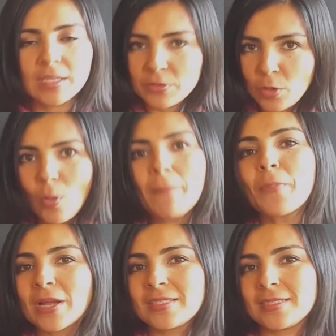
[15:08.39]
You know what?
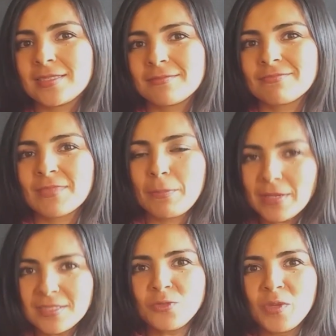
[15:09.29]
Practice.
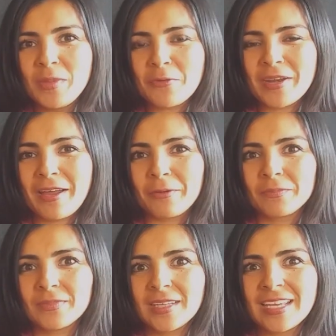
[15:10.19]
Practice with me right now.
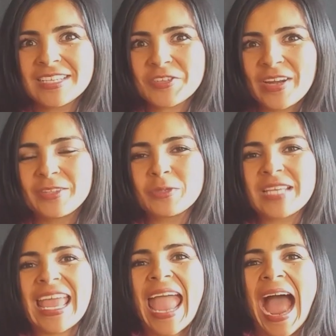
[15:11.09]
Try to
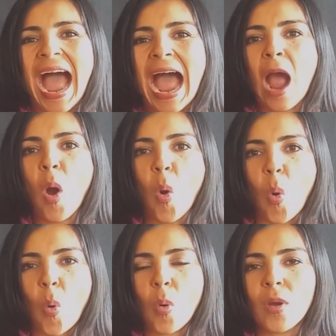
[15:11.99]
say
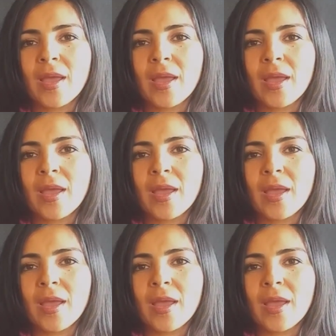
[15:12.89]
A-O.